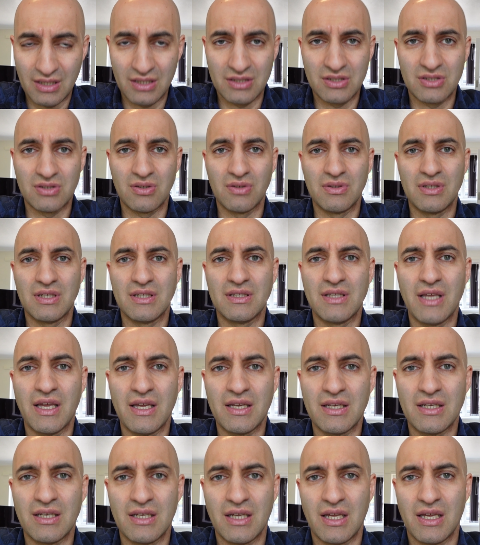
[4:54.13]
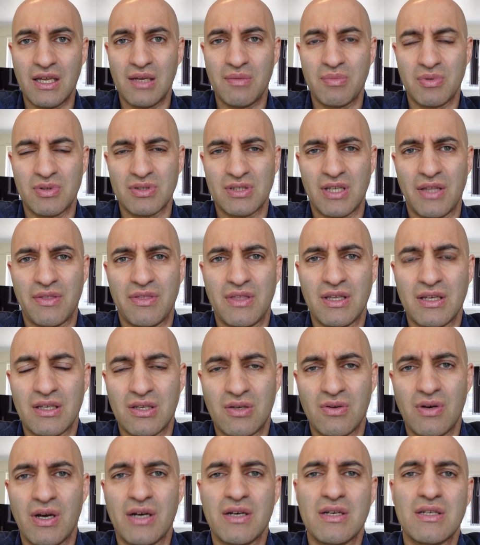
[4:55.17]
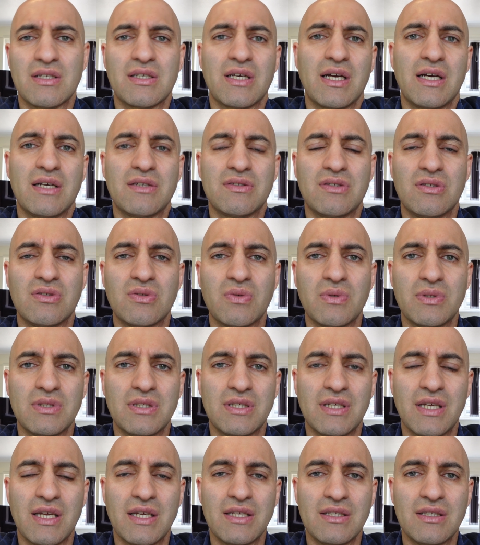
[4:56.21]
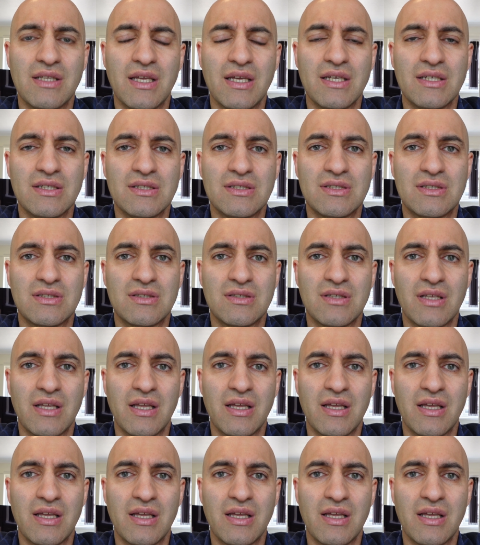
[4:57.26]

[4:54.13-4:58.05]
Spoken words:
study day, because I think you are entitled to 28 days